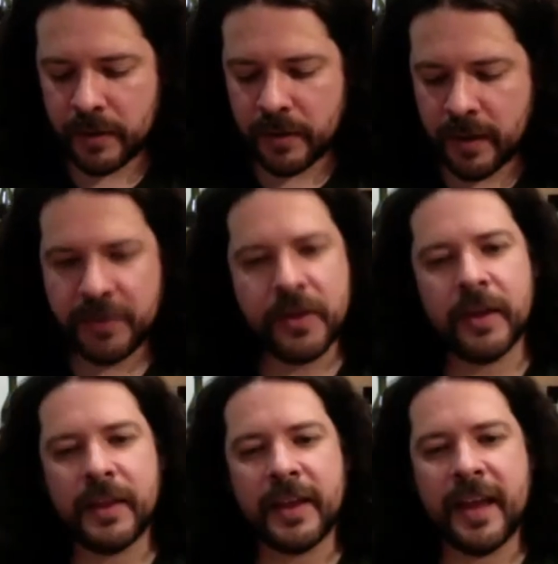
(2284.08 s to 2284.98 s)
I thought
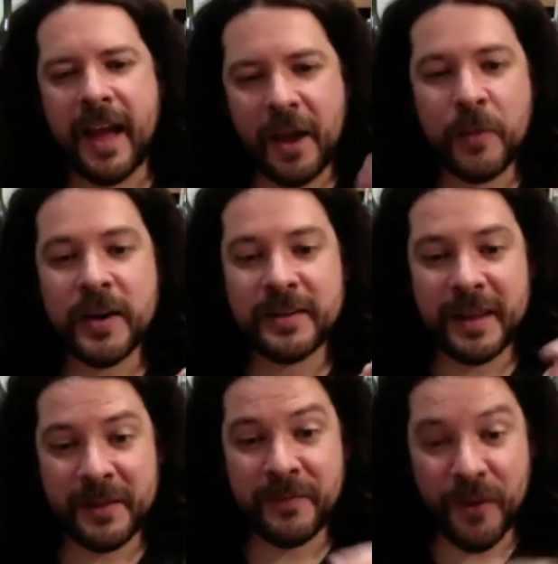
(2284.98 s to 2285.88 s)
like, I want to
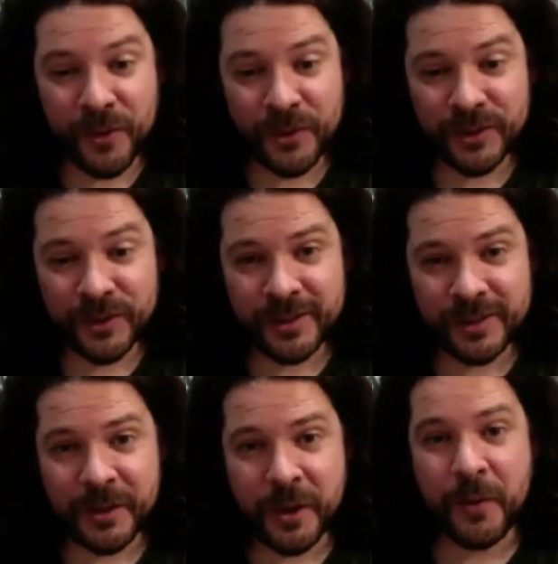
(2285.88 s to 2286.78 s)
take photos
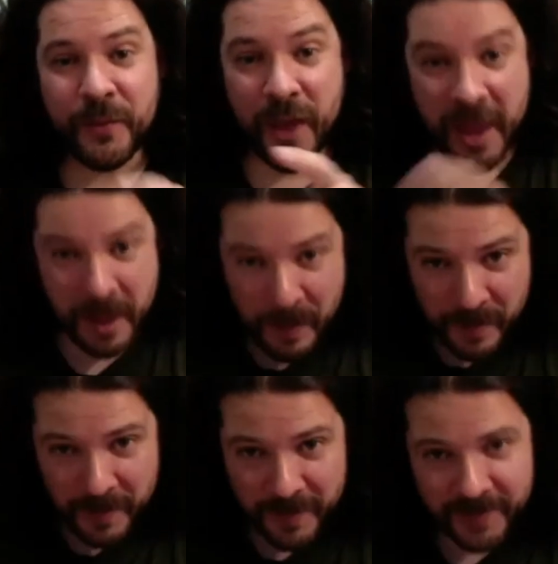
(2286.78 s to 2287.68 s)
of him
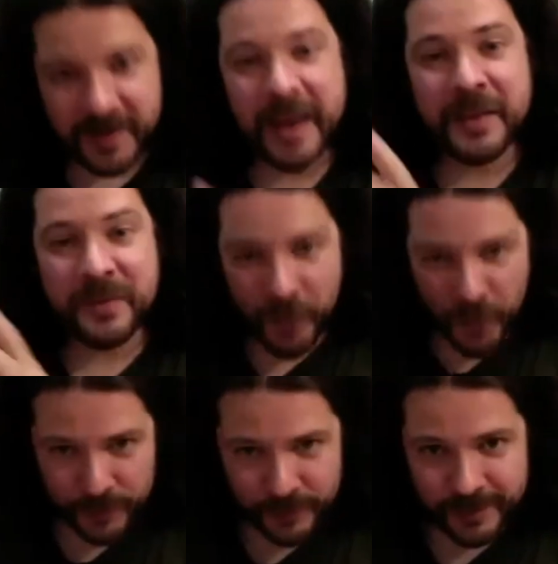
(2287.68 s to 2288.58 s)
taking
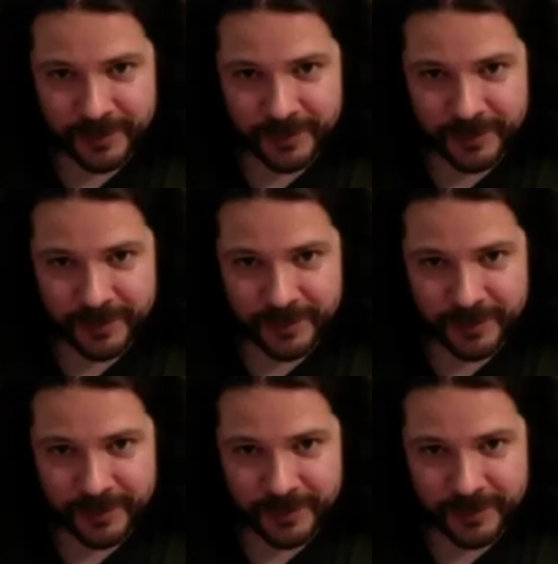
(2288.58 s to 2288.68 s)
photos.